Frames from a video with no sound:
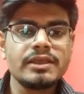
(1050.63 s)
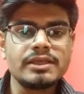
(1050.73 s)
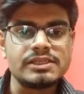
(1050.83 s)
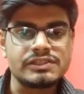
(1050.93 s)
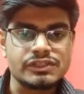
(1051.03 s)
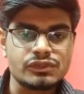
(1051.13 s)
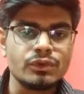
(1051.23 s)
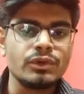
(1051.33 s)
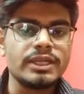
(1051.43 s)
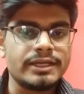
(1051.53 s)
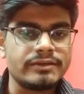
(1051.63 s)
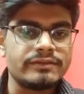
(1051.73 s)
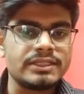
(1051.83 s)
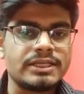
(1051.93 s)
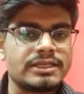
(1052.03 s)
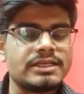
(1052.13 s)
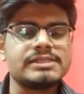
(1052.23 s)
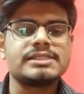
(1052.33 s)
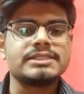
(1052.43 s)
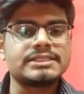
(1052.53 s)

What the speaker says: here is a school and everything, here is a